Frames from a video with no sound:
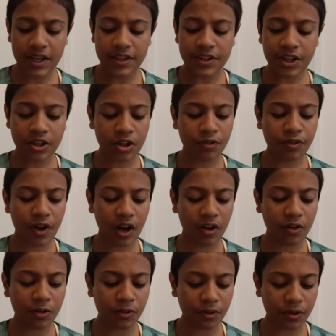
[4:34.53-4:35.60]
Think of
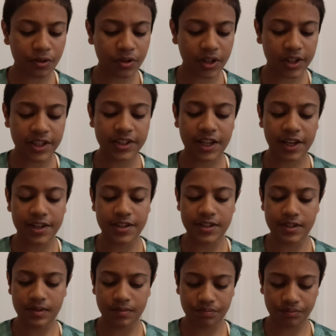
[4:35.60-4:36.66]
how quickly that
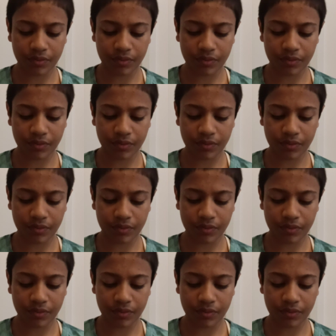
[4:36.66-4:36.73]
is.